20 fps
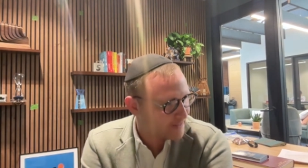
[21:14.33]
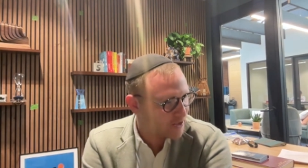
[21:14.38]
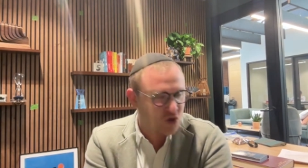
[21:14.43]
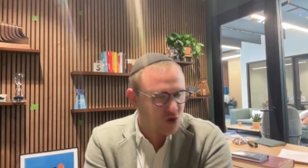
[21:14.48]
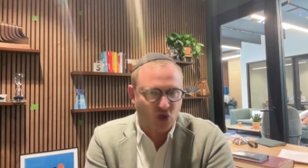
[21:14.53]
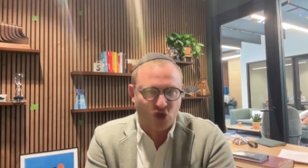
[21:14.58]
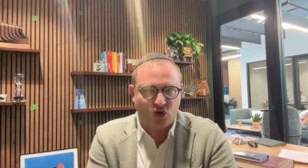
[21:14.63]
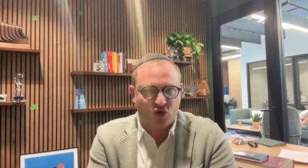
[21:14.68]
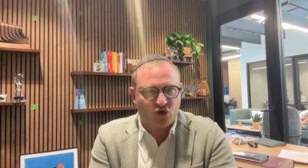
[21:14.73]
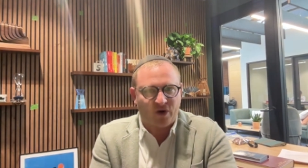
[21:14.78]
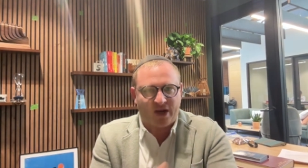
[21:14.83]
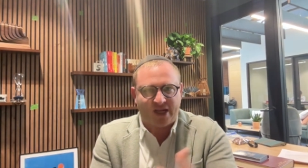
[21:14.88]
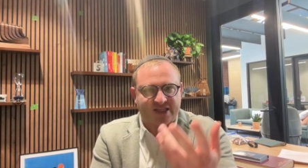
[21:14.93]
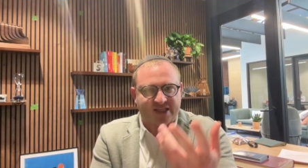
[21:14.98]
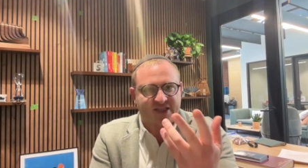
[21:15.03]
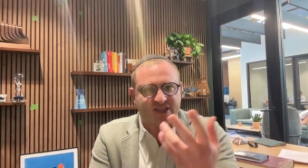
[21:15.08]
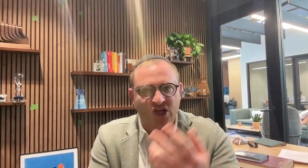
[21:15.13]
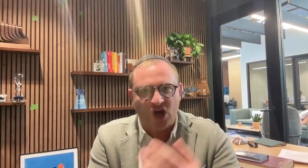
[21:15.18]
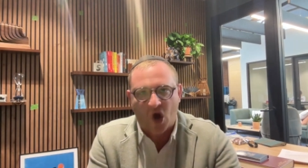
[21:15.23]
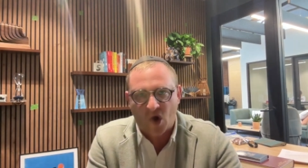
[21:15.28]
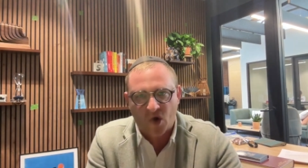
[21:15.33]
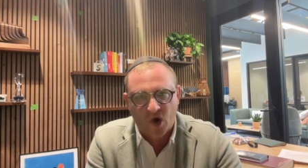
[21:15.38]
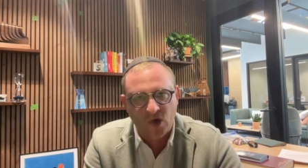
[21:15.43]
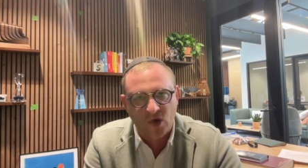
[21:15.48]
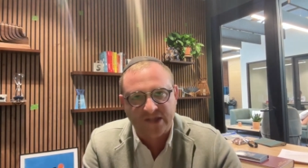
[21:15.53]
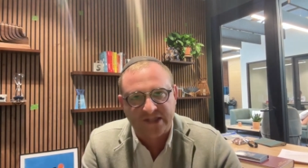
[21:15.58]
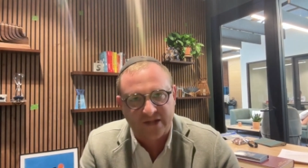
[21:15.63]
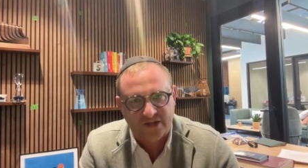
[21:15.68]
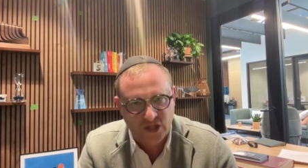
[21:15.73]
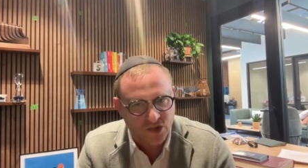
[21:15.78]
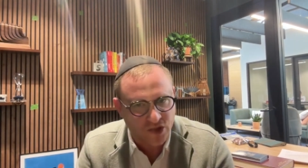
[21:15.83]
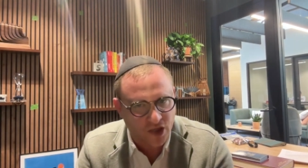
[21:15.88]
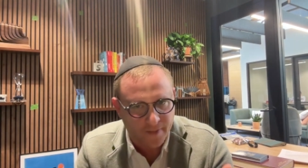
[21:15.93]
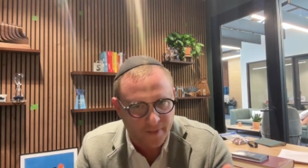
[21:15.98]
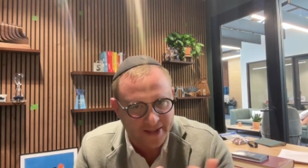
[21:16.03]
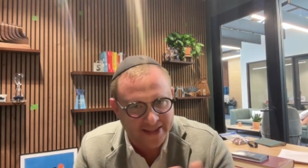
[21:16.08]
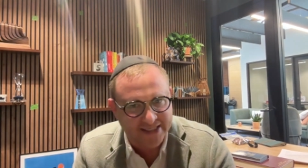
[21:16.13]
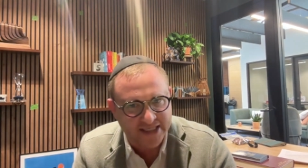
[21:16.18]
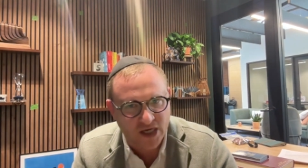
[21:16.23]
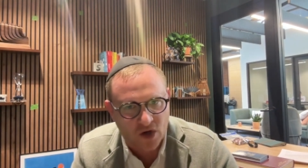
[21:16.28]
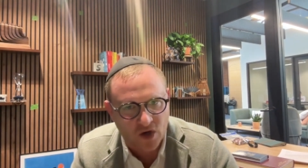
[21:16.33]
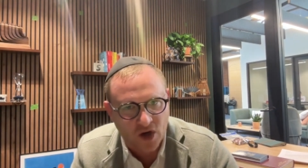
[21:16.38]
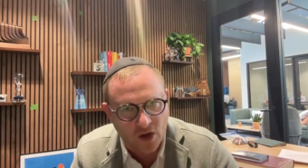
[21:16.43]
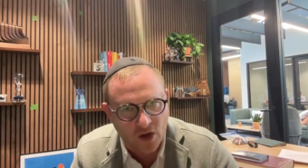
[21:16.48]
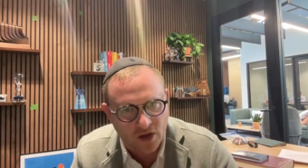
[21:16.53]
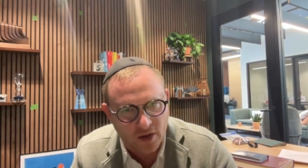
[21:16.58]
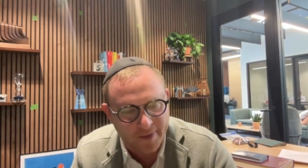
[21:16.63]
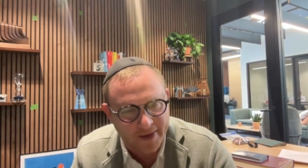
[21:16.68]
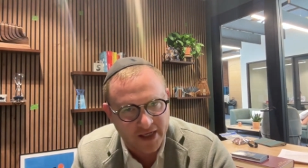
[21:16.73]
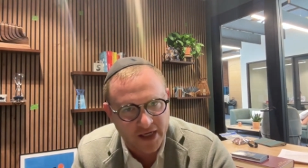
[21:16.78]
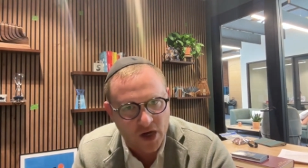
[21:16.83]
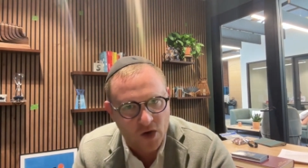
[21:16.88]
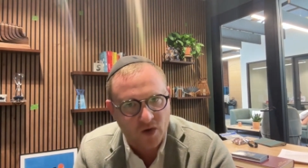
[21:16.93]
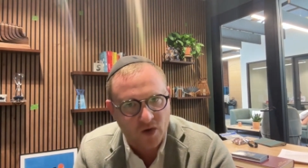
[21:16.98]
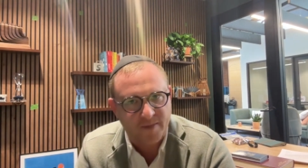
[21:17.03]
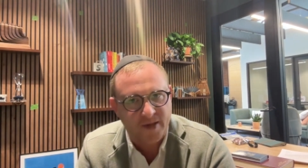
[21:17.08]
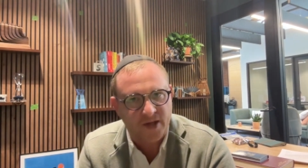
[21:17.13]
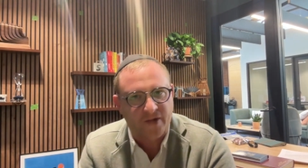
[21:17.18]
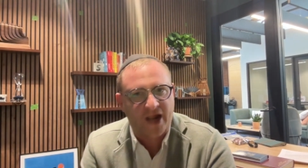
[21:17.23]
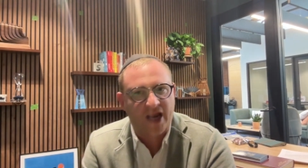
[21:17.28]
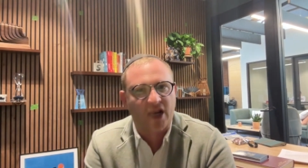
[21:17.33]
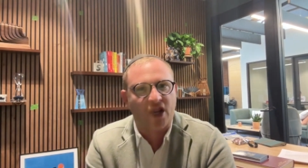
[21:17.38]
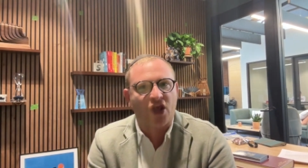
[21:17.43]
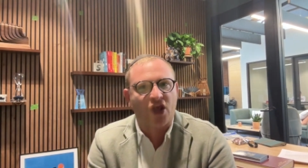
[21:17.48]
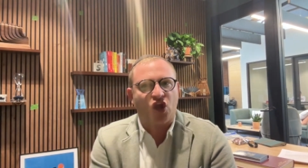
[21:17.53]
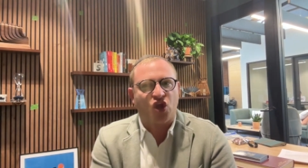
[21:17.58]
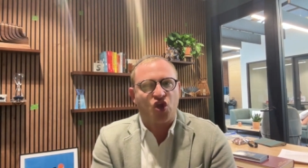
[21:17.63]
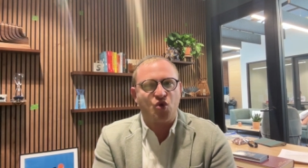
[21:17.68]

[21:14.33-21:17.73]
you could create CRO. St- you're talking about CRO a little bit ago with me, right? Yep.